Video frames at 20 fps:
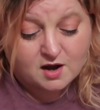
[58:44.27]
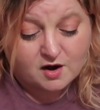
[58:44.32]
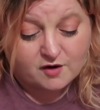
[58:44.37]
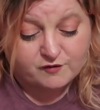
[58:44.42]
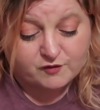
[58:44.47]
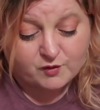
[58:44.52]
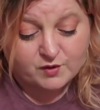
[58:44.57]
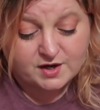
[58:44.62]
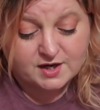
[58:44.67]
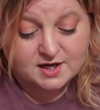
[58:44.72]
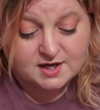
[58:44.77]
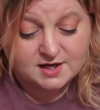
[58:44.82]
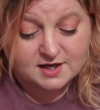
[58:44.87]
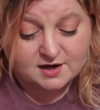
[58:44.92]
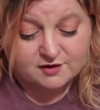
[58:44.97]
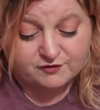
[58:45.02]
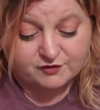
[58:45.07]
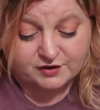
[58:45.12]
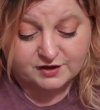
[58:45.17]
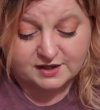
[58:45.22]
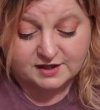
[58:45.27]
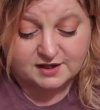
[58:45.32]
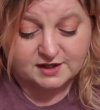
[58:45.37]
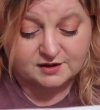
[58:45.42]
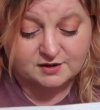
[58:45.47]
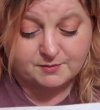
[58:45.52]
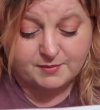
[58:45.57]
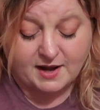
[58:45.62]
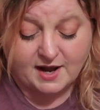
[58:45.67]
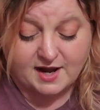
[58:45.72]
Avoiding and
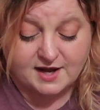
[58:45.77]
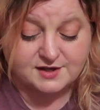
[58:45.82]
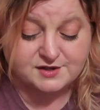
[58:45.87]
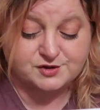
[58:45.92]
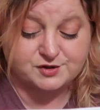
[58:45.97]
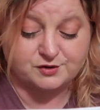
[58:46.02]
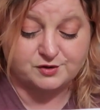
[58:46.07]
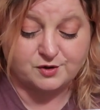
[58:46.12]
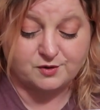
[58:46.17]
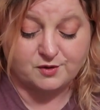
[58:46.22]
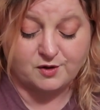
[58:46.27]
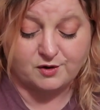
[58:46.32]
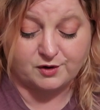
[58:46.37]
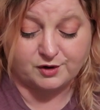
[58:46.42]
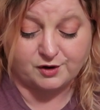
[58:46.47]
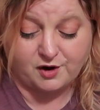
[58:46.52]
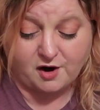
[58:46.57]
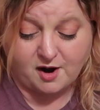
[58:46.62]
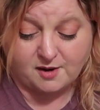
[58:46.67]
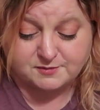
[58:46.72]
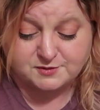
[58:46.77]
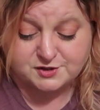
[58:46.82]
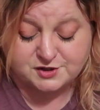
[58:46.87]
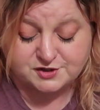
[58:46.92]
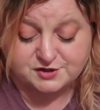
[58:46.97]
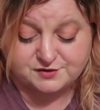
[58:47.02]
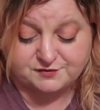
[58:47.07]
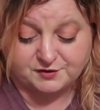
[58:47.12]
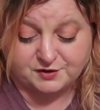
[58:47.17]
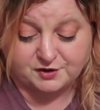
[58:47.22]
forgetting the past are no longer
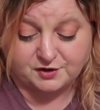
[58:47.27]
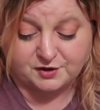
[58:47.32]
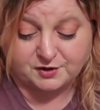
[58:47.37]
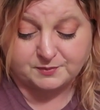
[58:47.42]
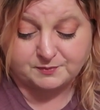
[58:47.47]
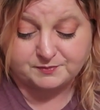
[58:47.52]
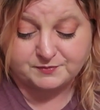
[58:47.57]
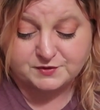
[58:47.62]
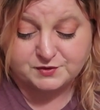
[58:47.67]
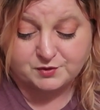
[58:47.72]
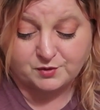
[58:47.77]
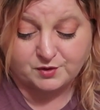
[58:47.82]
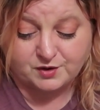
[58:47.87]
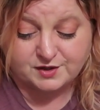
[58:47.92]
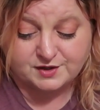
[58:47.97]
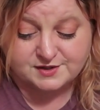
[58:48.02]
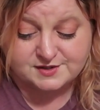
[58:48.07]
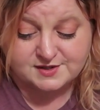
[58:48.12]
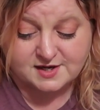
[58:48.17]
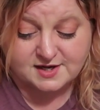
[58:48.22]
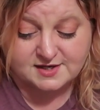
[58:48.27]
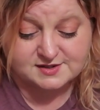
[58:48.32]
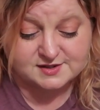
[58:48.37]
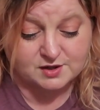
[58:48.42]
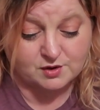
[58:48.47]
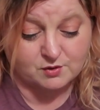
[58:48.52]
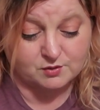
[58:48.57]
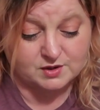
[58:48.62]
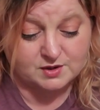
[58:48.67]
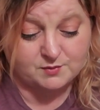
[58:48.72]
options for her. Dora decides
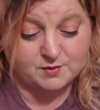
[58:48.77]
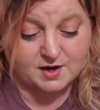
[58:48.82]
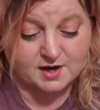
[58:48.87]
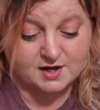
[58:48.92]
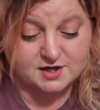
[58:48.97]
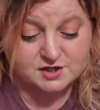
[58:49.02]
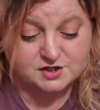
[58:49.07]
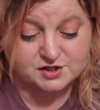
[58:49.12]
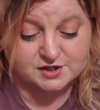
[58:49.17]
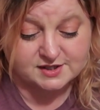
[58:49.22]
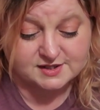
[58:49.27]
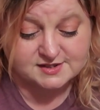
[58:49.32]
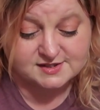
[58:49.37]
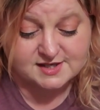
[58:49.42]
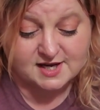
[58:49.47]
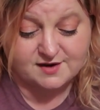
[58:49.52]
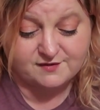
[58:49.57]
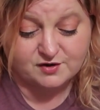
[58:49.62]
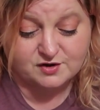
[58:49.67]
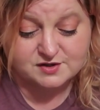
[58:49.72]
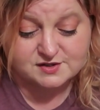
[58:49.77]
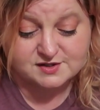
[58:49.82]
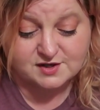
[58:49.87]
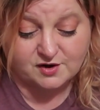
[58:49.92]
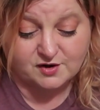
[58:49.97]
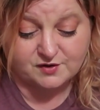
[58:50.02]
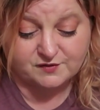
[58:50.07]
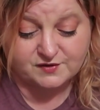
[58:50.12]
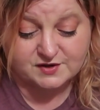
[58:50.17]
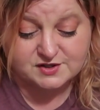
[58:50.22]
the only way she can save
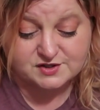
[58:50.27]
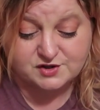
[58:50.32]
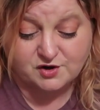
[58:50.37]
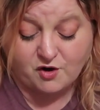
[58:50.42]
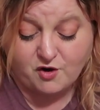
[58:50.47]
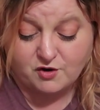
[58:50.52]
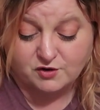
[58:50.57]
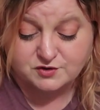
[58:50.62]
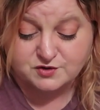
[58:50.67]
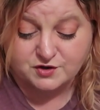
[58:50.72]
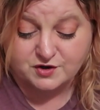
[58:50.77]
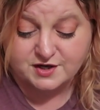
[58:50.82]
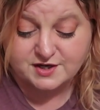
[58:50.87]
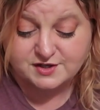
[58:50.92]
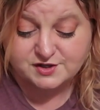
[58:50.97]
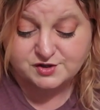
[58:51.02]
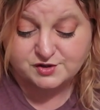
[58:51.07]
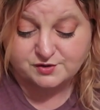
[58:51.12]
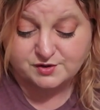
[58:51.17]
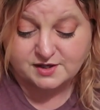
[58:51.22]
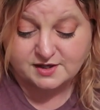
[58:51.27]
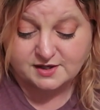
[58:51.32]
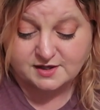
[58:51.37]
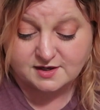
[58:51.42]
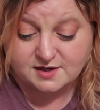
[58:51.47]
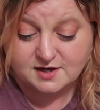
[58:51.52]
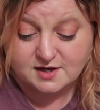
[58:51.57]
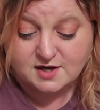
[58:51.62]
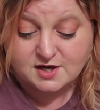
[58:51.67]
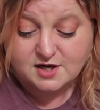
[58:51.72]
herself is to alter history.
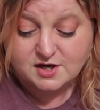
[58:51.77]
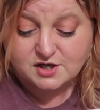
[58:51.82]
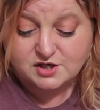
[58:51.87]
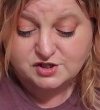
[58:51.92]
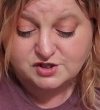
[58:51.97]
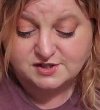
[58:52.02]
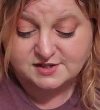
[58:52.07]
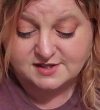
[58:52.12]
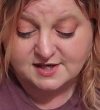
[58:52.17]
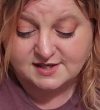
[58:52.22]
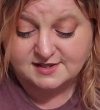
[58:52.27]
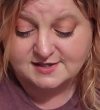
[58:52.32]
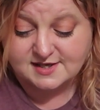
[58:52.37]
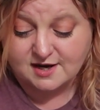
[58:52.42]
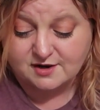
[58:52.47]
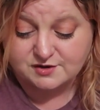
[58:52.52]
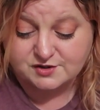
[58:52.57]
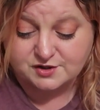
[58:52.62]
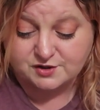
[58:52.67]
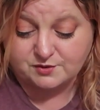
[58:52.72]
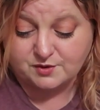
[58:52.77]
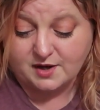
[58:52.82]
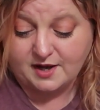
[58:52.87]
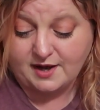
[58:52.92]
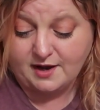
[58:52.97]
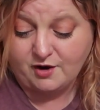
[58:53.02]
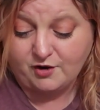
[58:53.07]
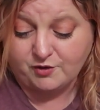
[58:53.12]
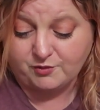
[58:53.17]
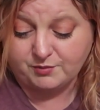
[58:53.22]
She sets out to
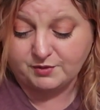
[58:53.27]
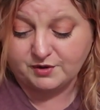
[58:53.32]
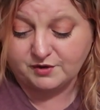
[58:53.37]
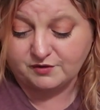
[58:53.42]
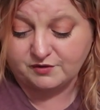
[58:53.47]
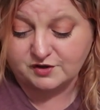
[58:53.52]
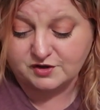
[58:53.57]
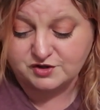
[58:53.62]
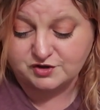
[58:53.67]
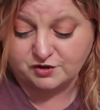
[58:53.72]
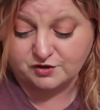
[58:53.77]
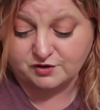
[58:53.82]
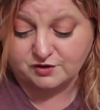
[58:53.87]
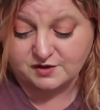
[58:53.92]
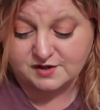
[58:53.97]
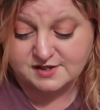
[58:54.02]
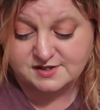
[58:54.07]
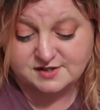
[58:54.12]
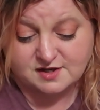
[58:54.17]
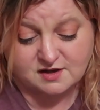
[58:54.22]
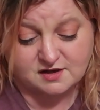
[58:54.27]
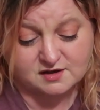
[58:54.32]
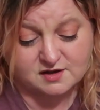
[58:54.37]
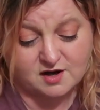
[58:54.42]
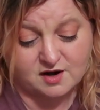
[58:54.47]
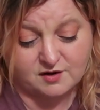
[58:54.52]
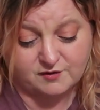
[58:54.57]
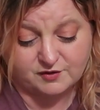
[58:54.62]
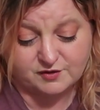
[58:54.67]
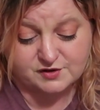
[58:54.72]
help the journalist
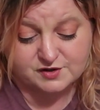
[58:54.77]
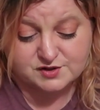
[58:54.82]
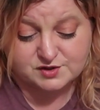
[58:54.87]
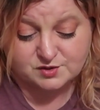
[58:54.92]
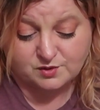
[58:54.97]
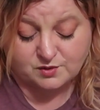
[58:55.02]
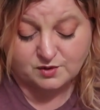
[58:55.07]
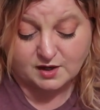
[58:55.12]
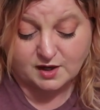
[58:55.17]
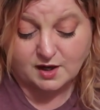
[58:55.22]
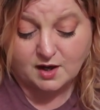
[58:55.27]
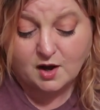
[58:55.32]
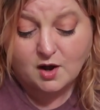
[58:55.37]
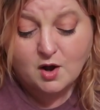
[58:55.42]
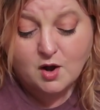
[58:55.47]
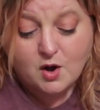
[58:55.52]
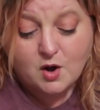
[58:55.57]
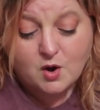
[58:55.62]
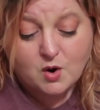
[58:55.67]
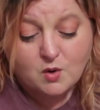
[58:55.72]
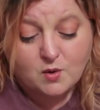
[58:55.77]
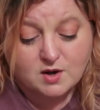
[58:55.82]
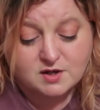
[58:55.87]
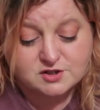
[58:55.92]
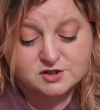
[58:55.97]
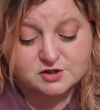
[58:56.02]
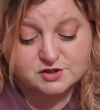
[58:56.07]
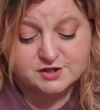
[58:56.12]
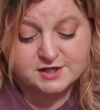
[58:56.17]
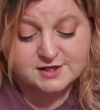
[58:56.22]
uncover the story while
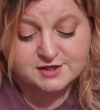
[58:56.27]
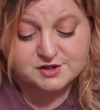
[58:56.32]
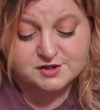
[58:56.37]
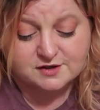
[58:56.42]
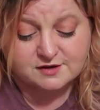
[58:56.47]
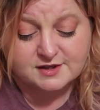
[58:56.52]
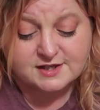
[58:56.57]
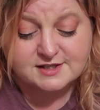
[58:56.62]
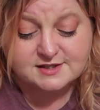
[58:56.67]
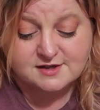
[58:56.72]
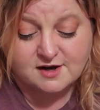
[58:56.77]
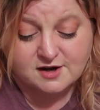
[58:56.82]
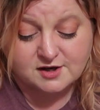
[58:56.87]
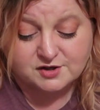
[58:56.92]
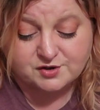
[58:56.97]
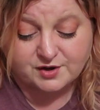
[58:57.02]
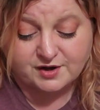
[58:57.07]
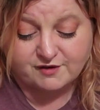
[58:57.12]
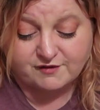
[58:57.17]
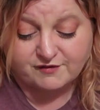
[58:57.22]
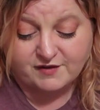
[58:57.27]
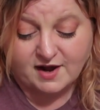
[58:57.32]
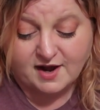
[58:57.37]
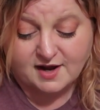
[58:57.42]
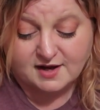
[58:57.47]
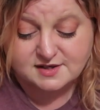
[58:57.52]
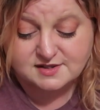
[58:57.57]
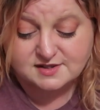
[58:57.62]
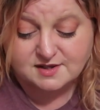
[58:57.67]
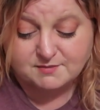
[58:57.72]
strategically doctoring
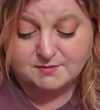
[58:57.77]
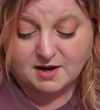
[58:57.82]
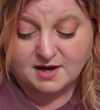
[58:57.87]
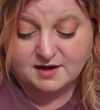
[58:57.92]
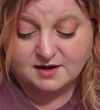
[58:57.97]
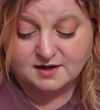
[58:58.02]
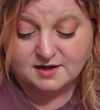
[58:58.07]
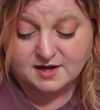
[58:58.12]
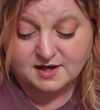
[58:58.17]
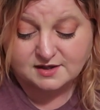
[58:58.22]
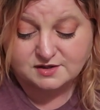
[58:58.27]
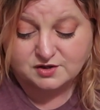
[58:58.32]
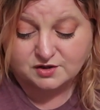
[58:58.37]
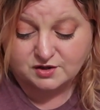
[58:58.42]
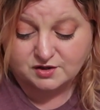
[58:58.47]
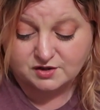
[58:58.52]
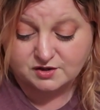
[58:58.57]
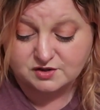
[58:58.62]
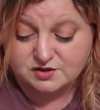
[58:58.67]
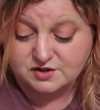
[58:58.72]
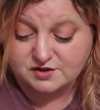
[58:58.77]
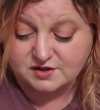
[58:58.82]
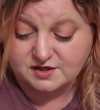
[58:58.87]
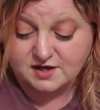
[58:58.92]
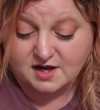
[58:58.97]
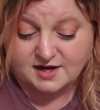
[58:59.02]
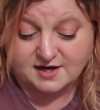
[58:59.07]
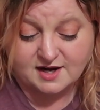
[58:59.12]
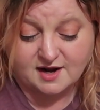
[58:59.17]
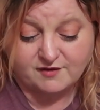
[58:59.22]
facts that might connect her to the
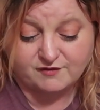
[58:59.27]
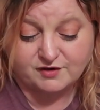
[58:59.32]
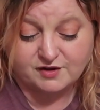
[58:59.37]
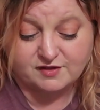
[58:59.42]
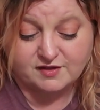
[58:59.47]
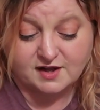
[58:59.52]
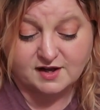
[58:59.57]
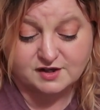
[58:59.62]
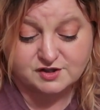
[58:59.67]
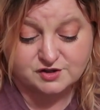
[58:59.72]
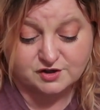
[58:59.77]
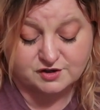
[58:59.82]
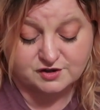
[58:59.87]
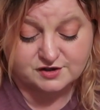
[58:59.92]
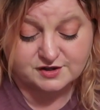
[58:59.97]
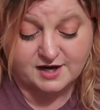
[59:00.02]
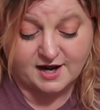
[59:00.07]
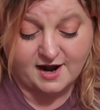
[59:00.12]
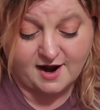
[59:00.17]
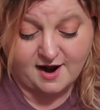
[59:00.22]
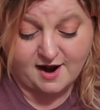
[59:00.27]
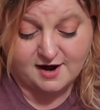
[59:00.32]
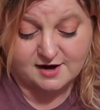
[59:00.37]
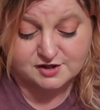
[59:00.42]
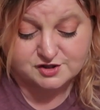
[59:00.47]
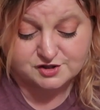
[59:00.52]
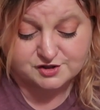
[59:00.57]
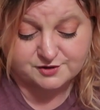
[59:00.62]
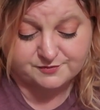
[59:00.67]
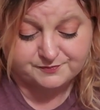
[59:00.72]
night everything turned to
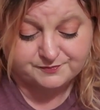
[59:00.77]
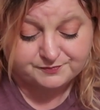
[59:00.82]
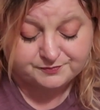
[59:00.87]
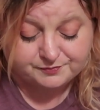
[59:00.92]
ash.